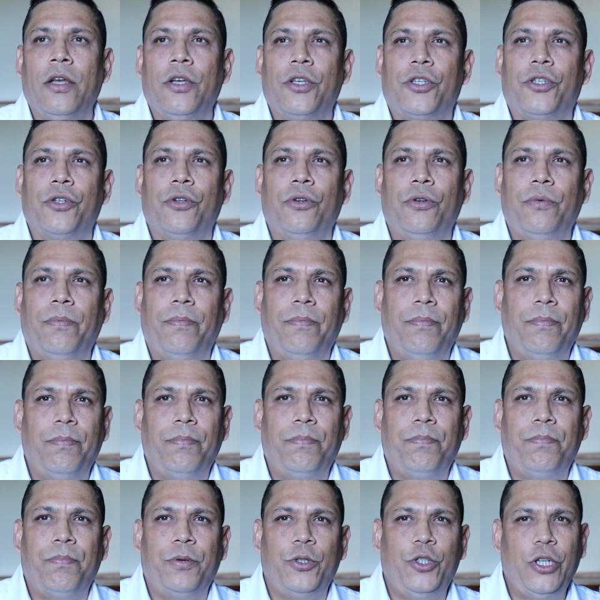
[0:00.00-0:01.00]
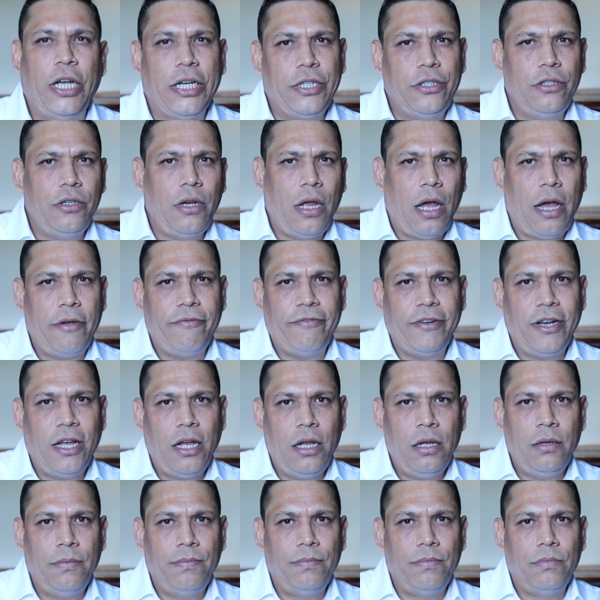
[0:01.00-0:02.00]
So projection half an
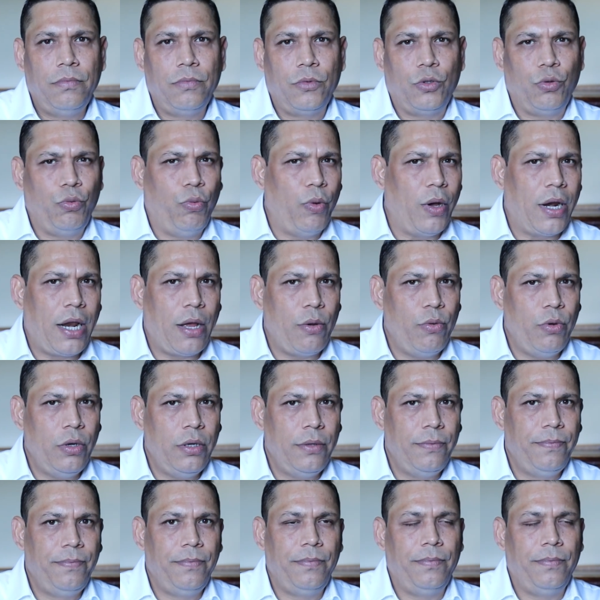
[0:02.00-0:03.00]
hour to one hour,